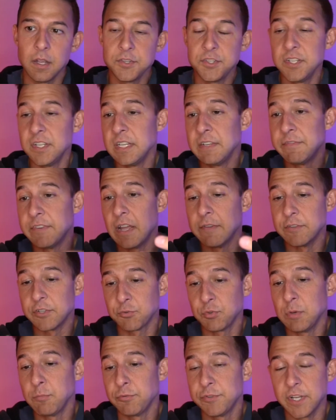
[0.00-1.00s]
She didn't even have a
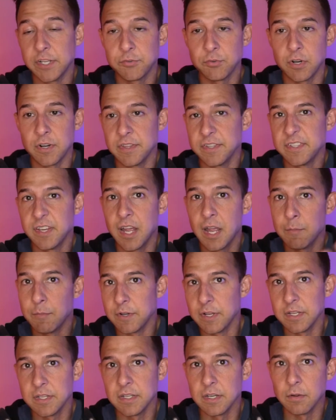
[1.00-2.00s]
screen protector on at the time,
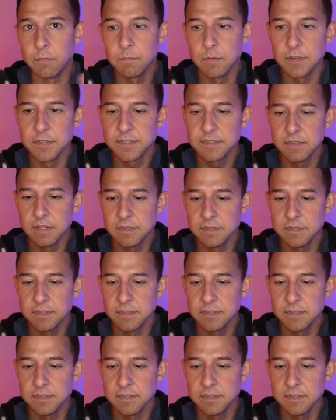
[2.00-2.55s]
and the